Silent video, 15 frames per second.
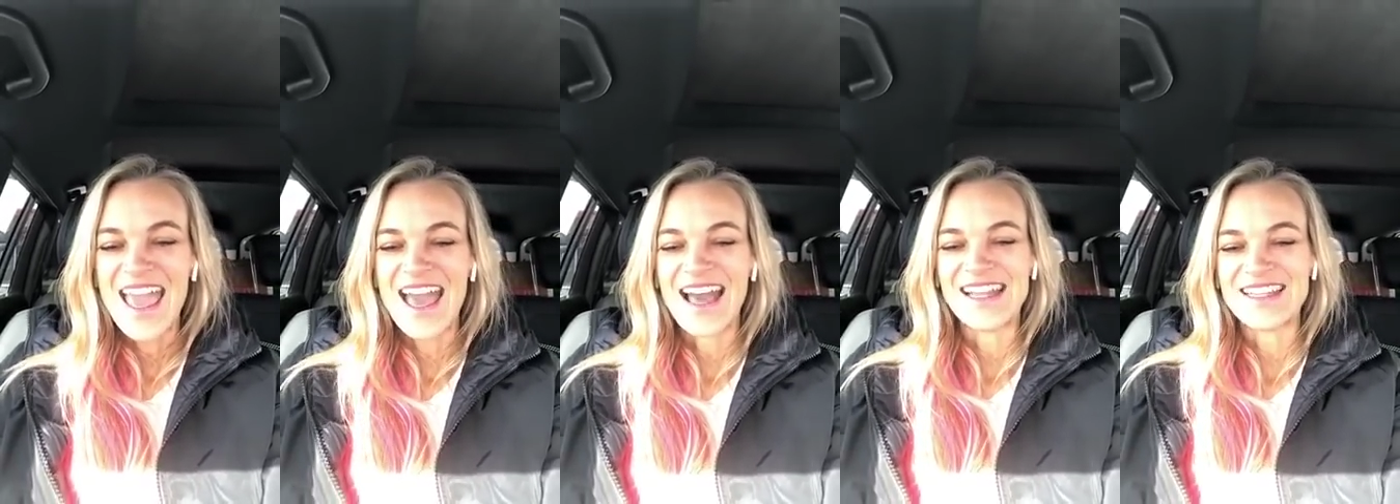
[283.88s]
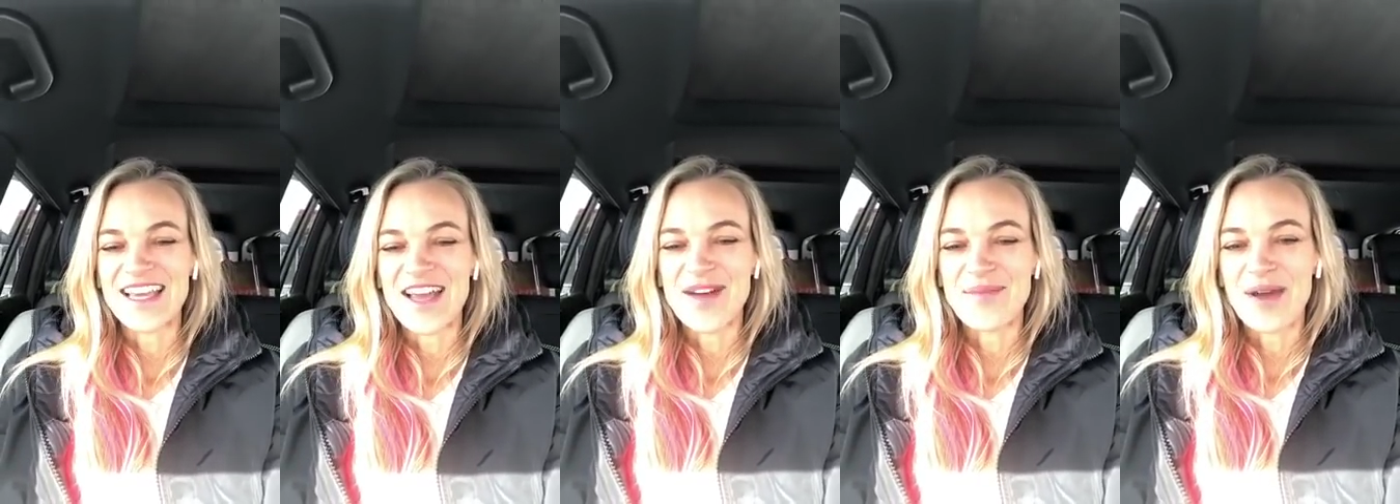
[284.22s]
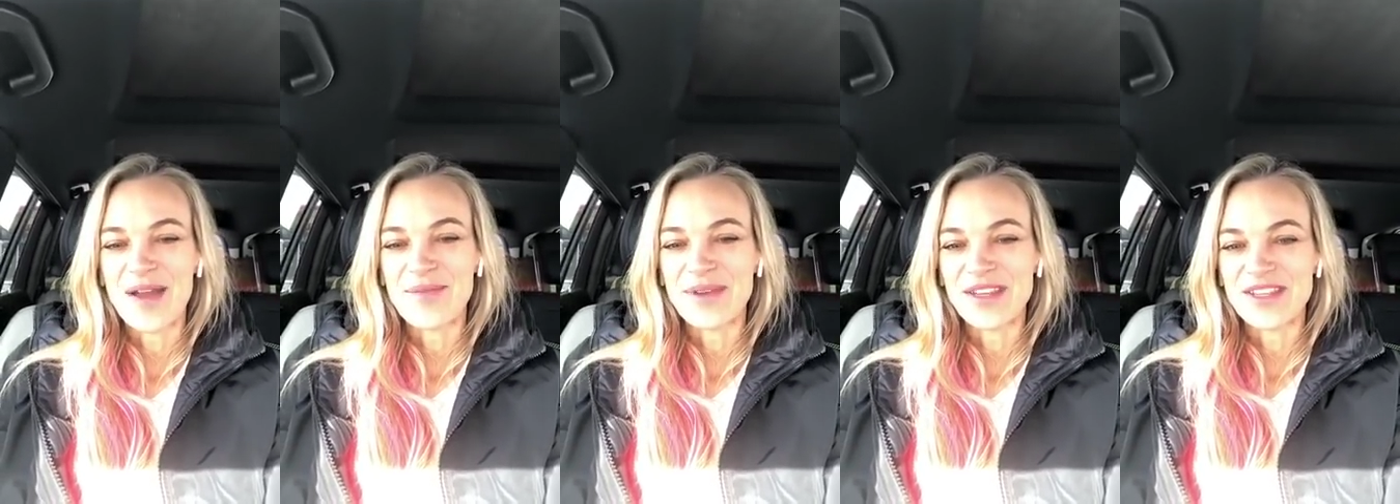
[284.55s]
And um,
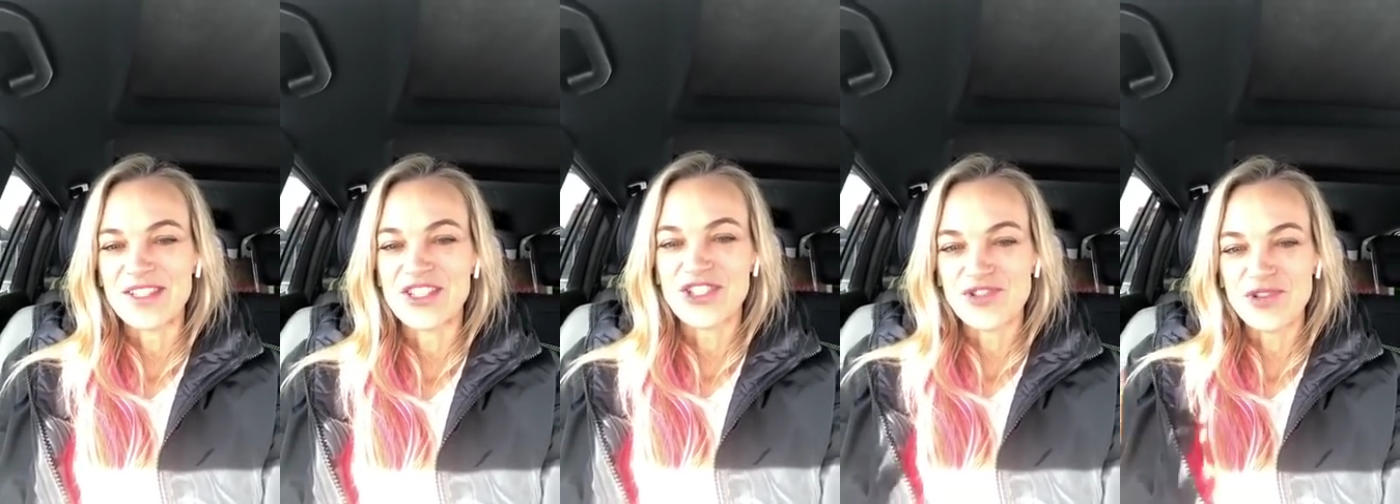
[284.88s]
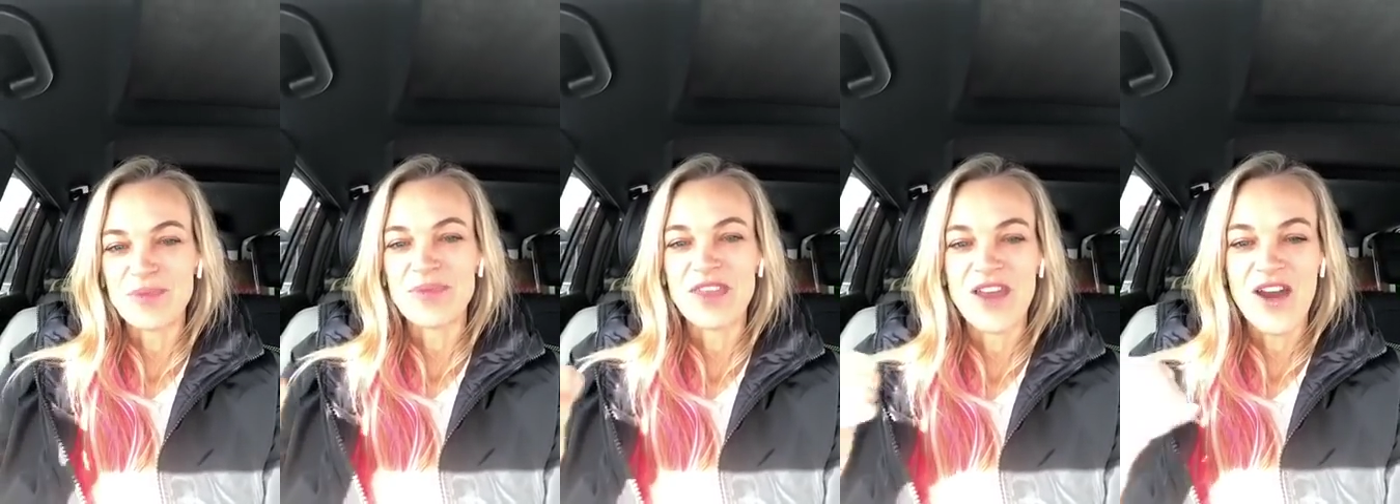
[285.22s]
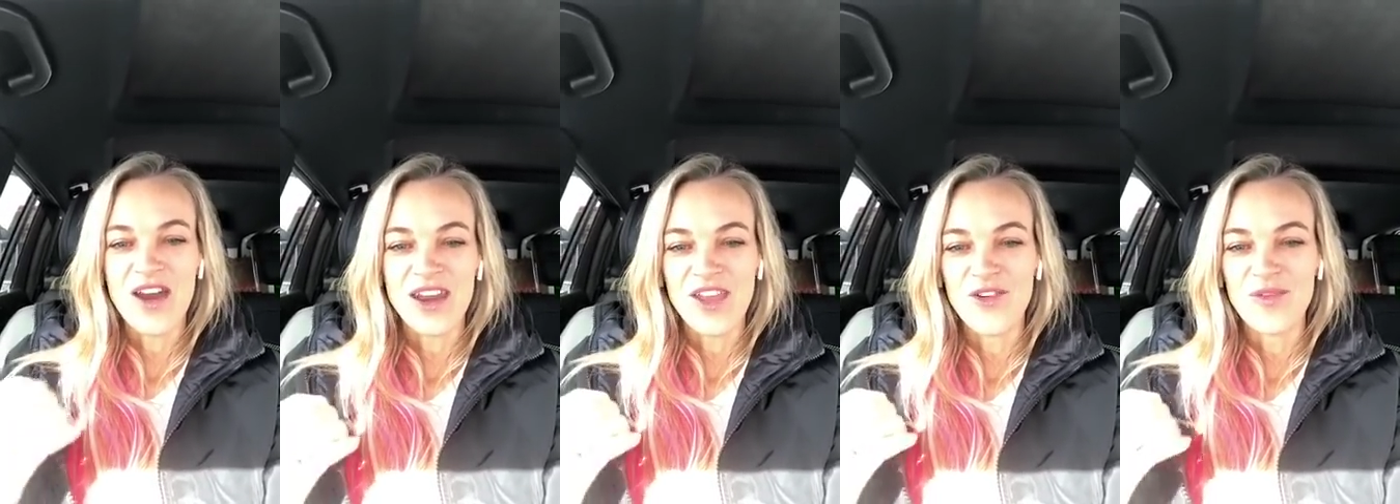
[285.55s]
I'm going to strip the
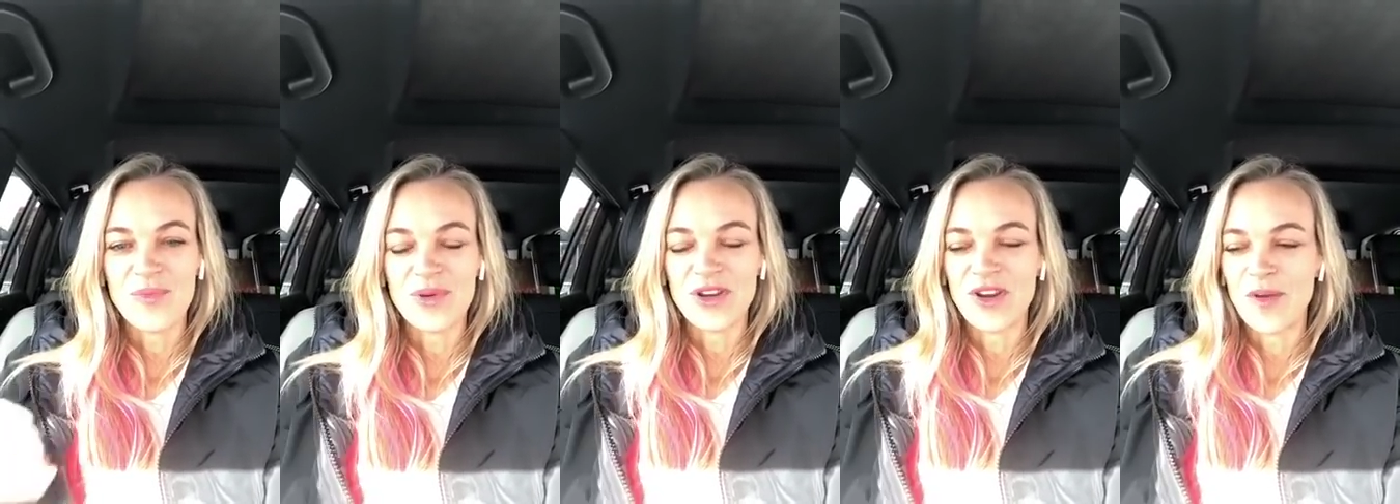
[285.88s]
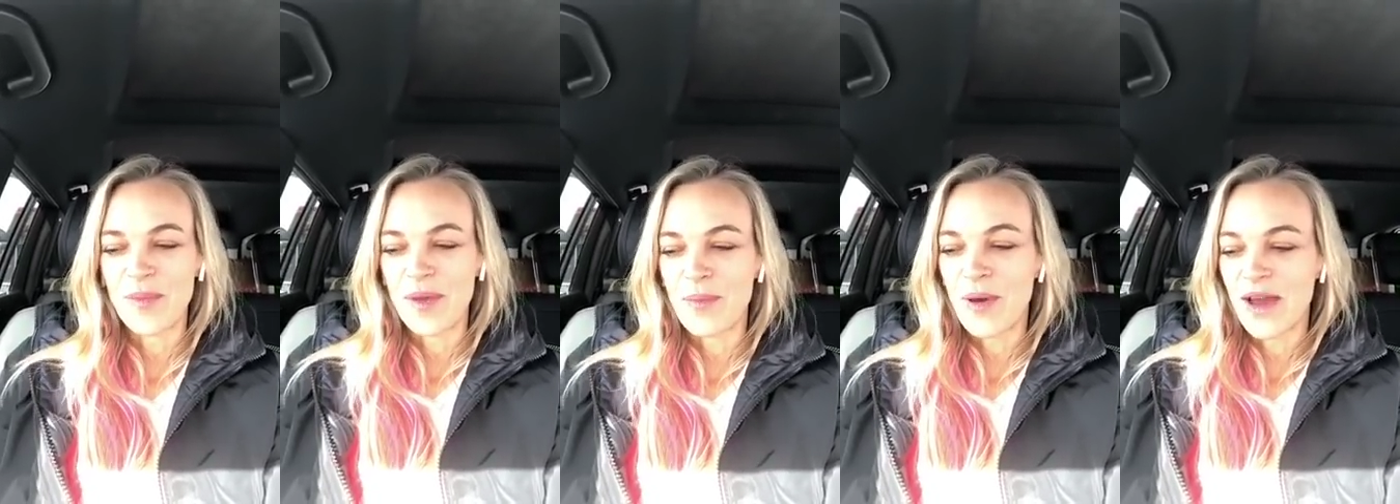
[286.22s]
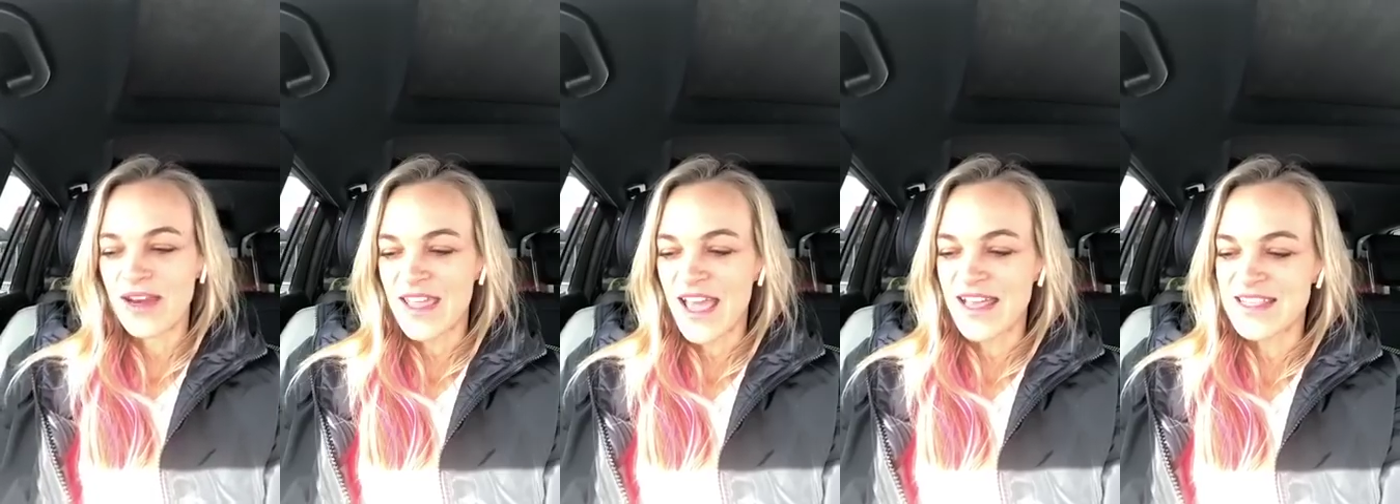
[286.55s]
audio and put it on my
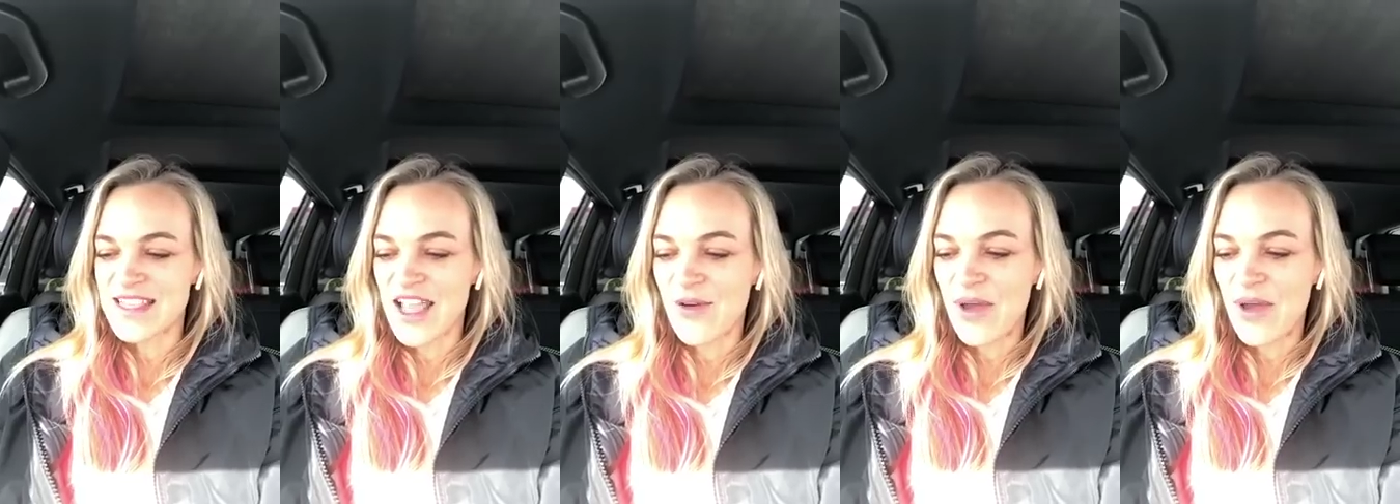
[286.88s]
podcast.